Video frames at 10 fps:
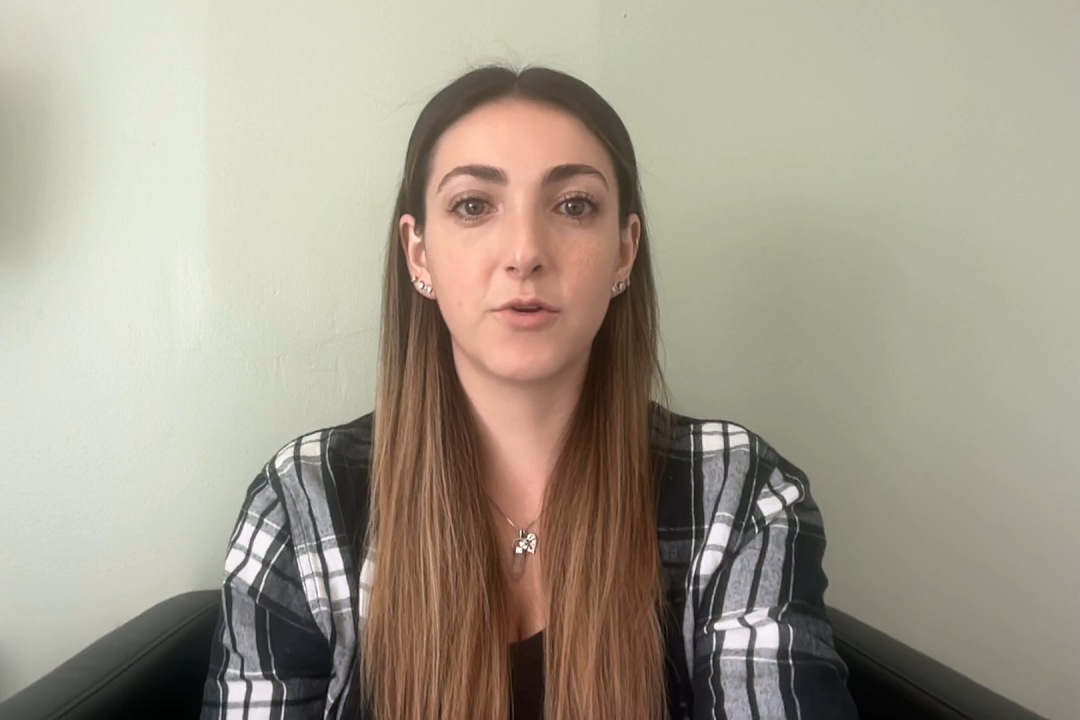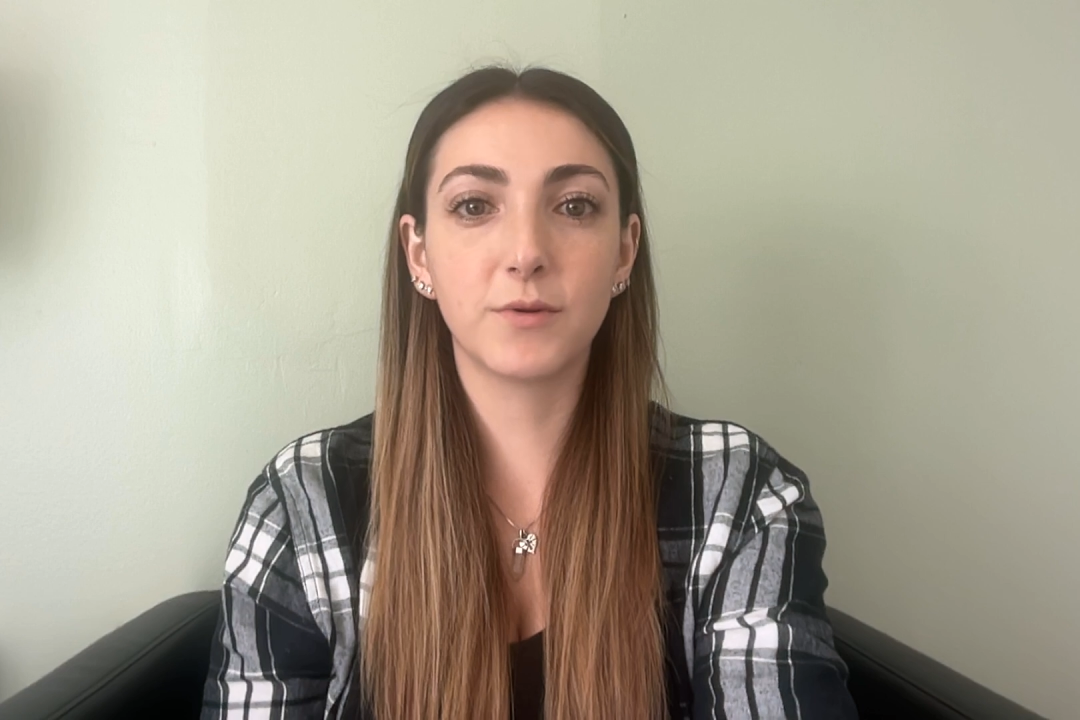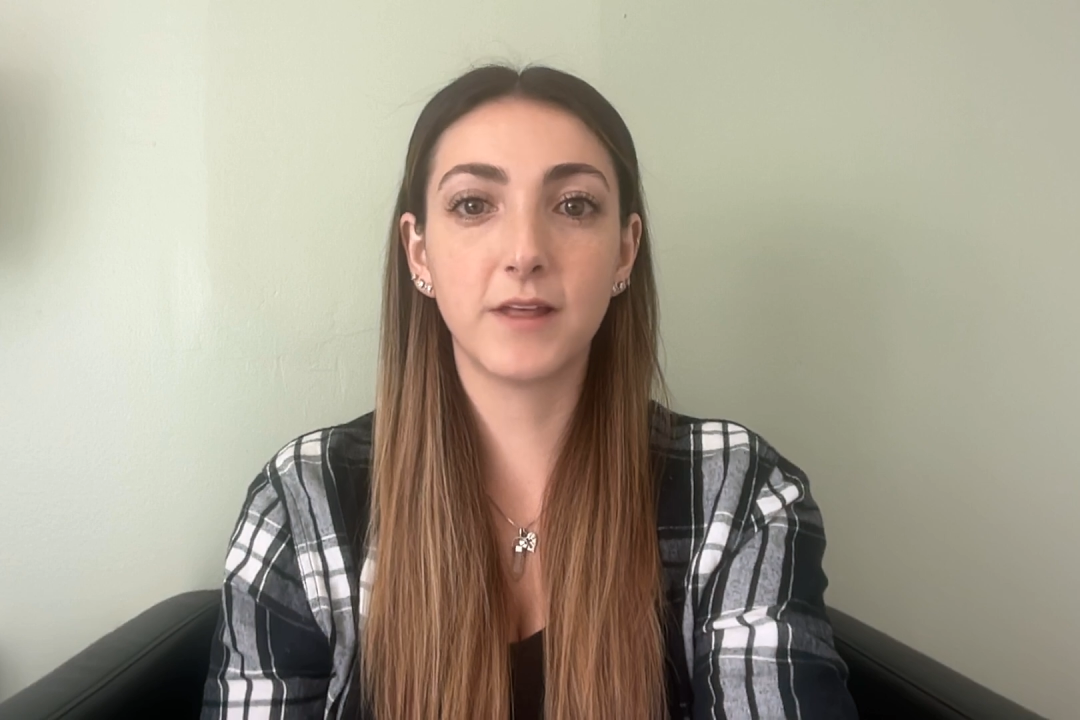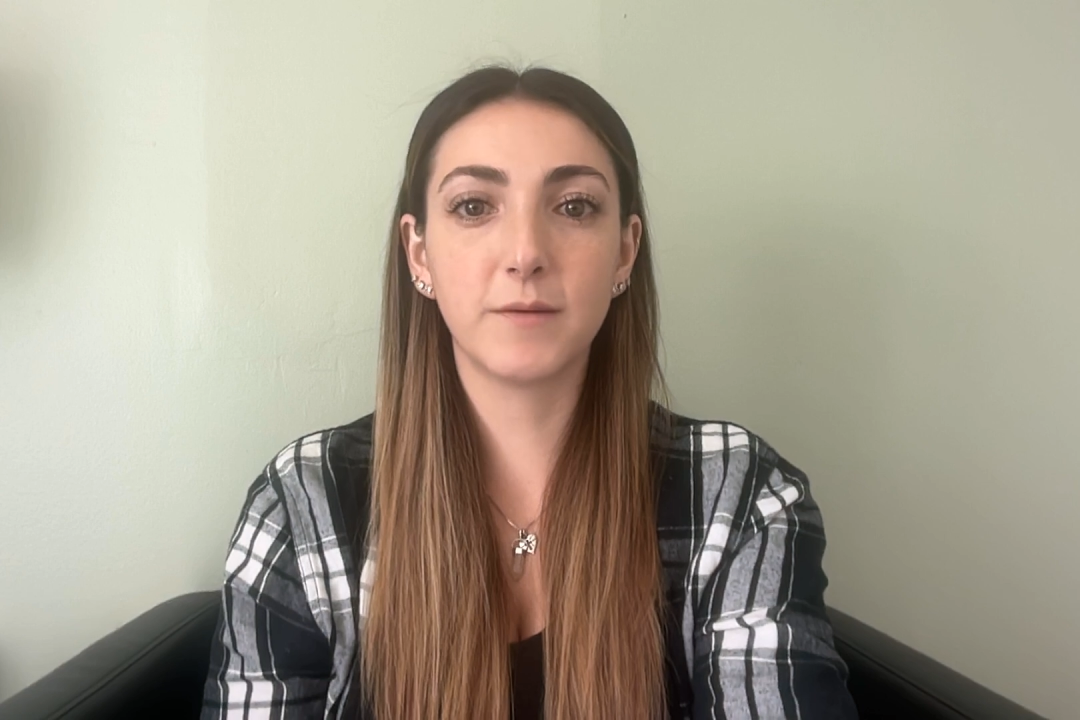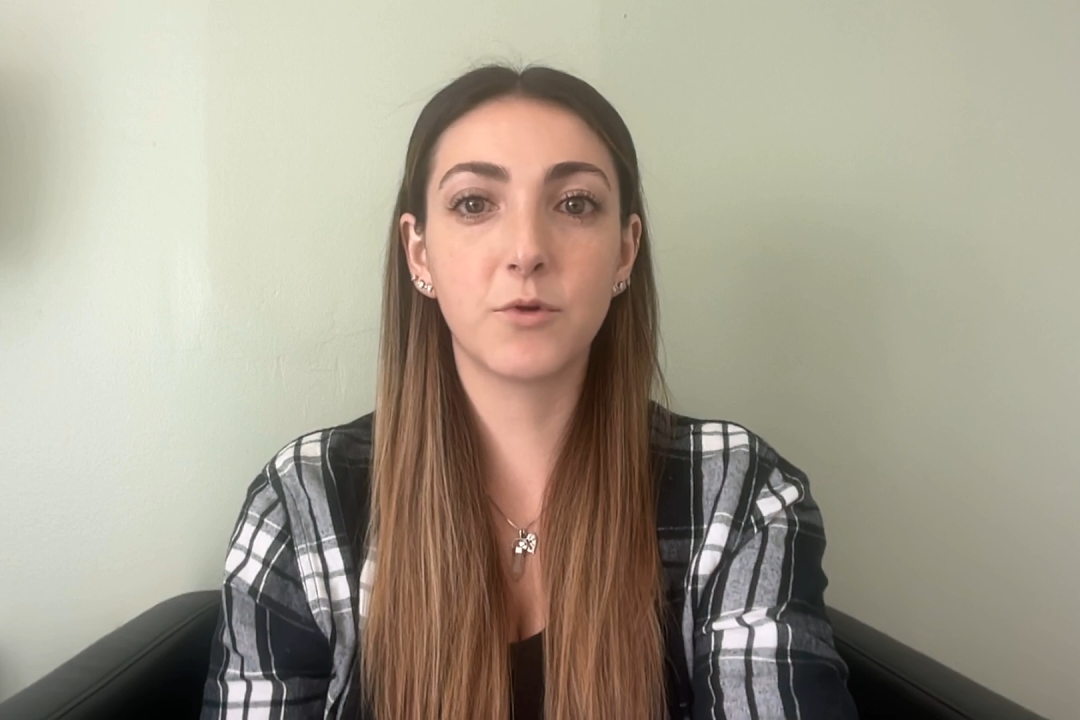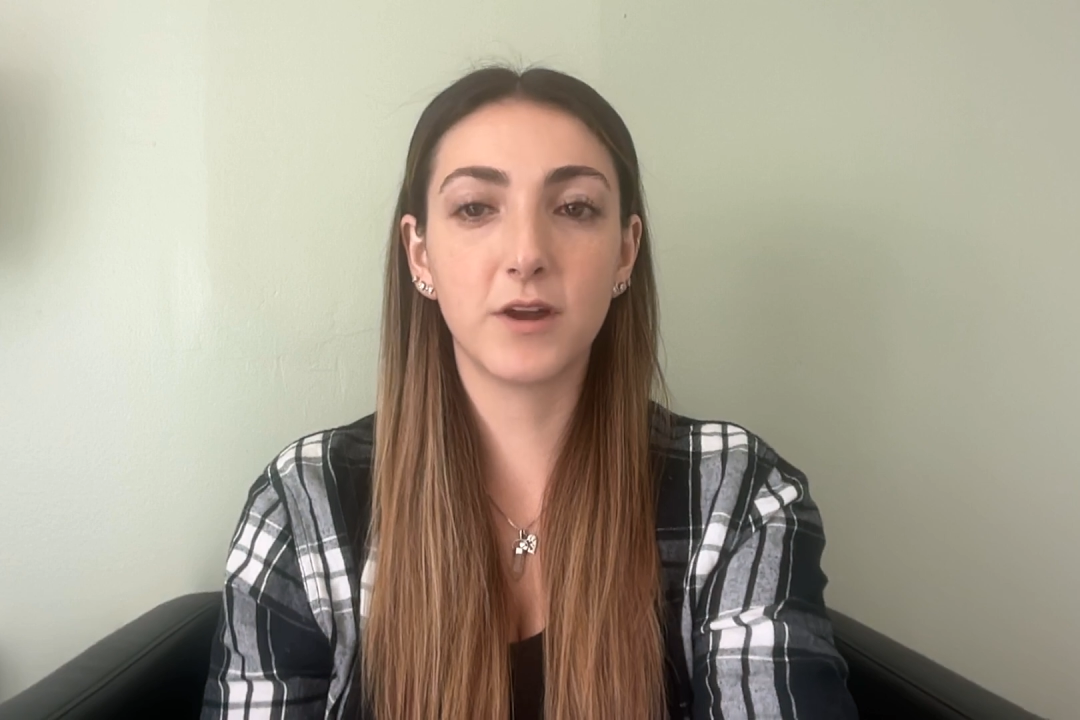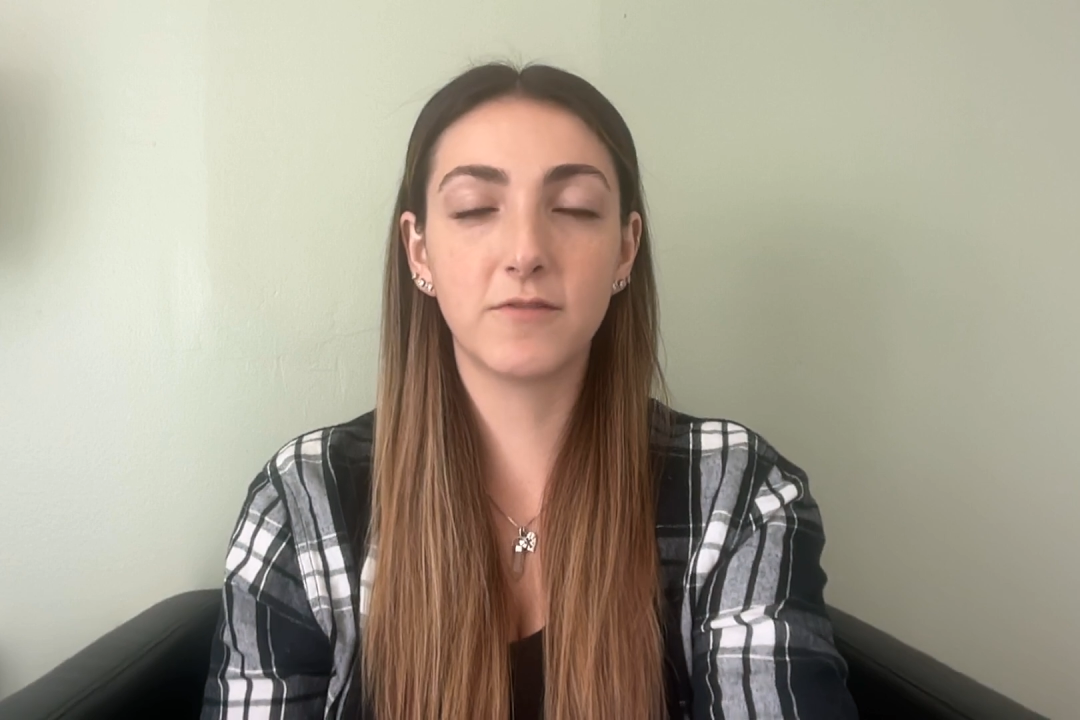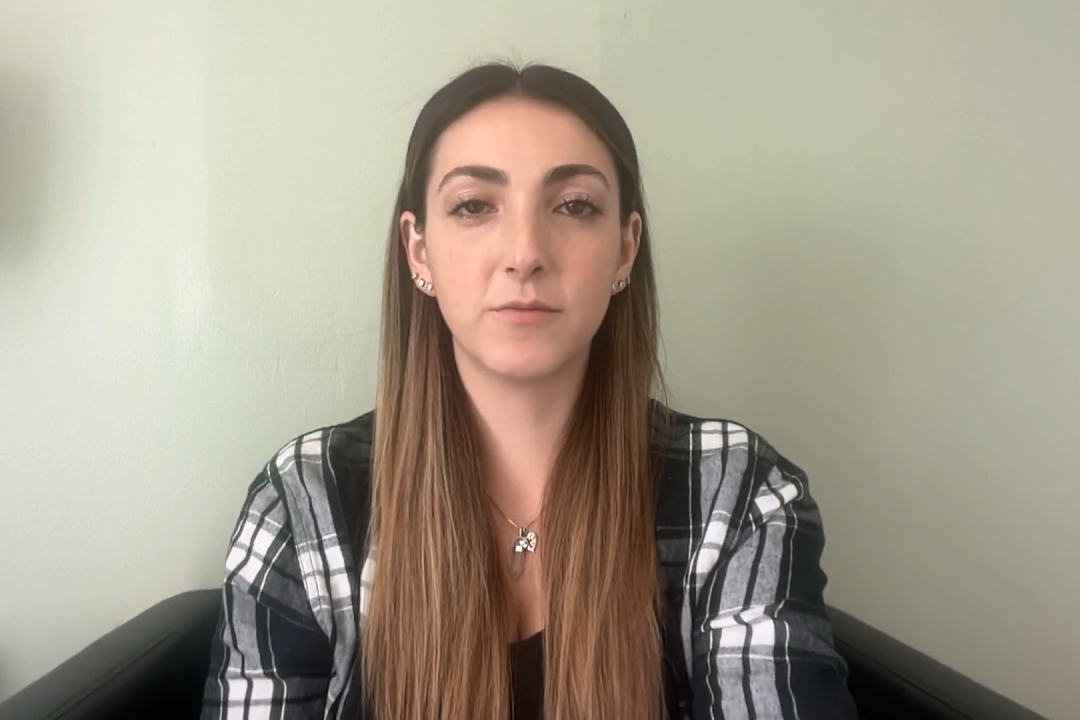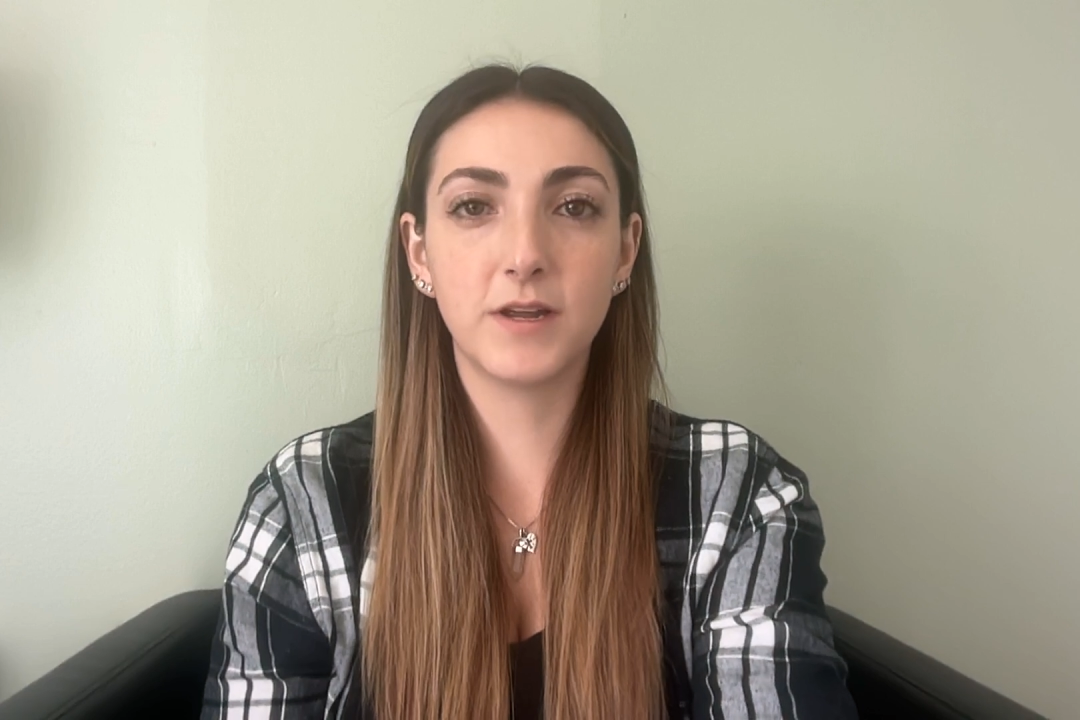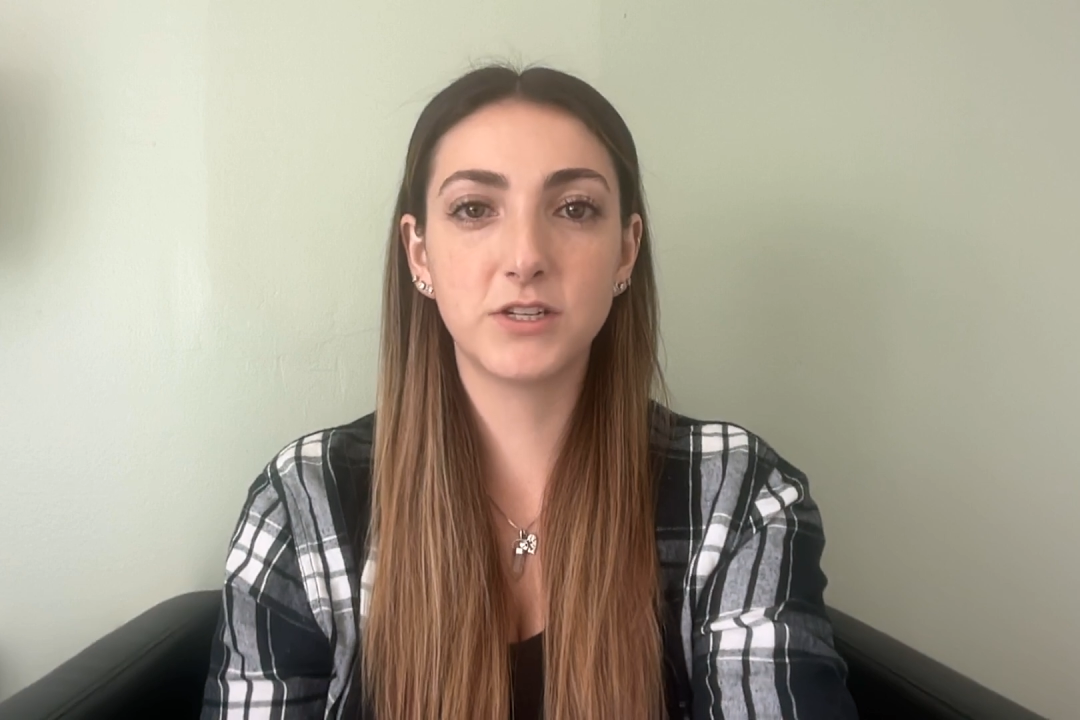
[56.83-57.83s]
or would like more
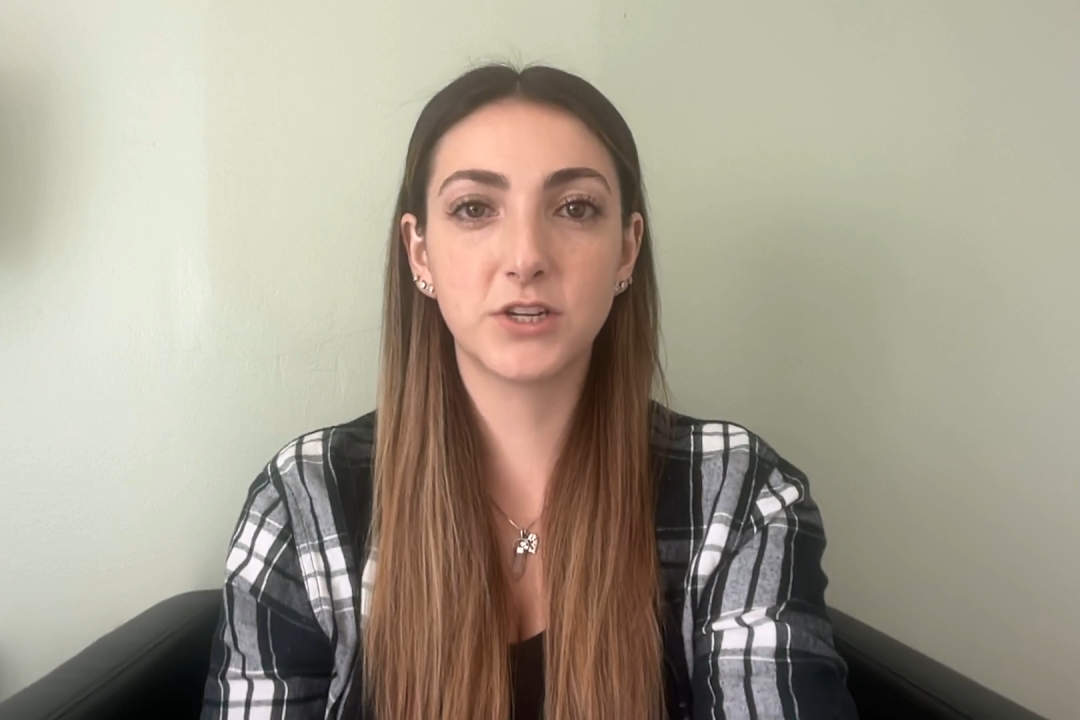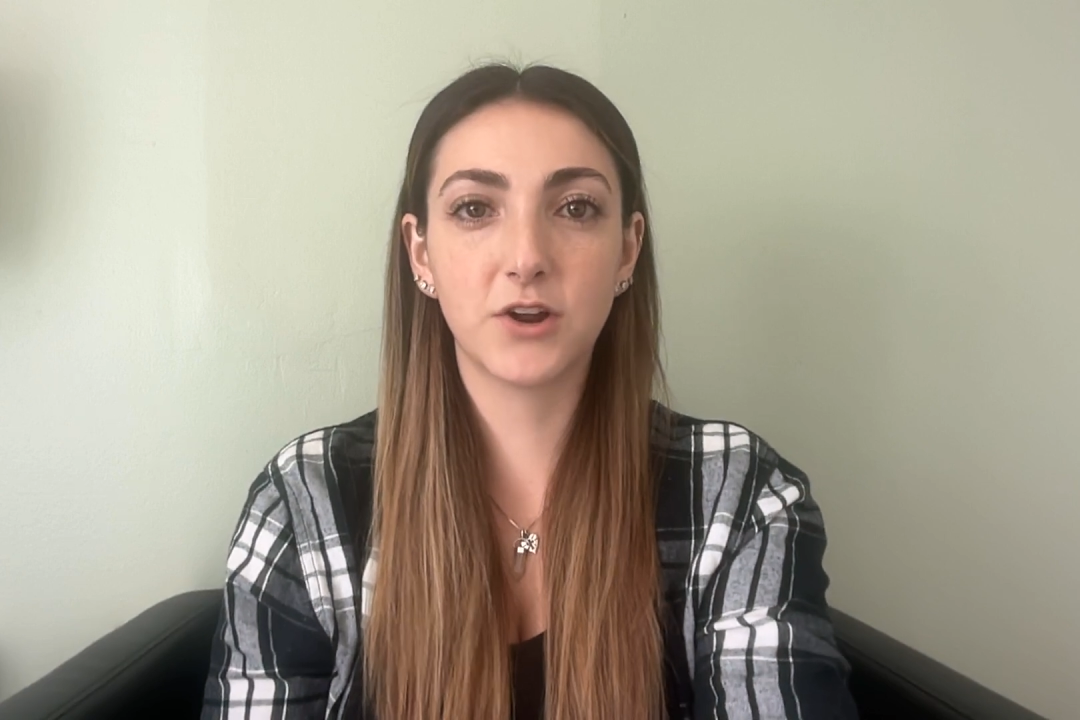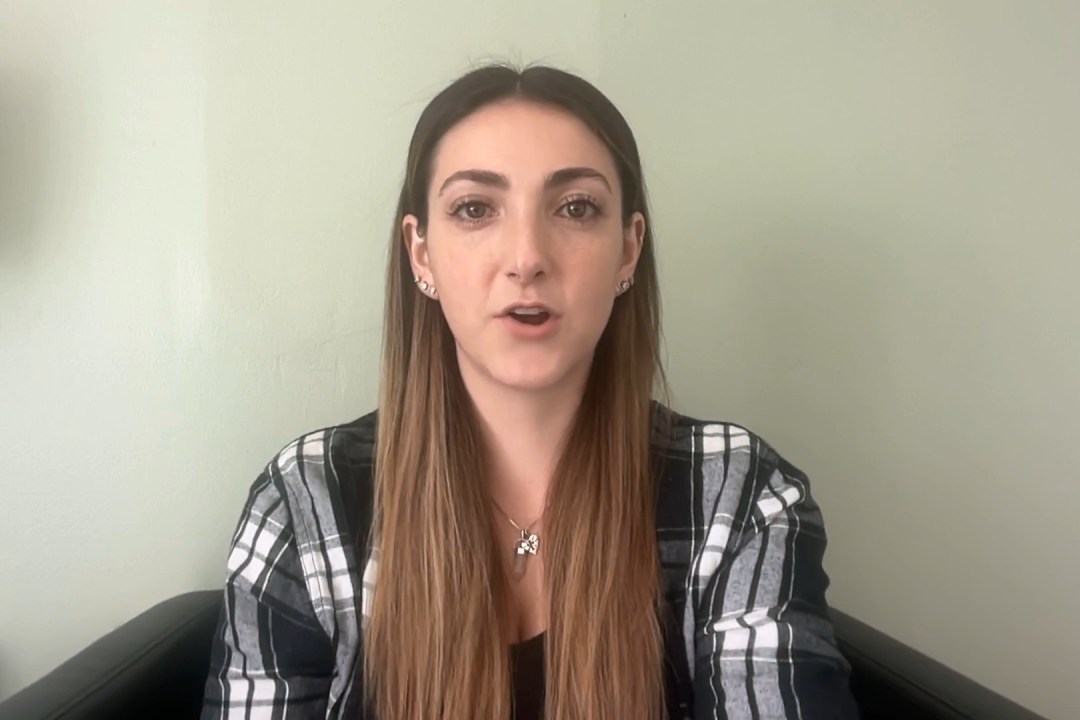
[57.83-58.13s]
information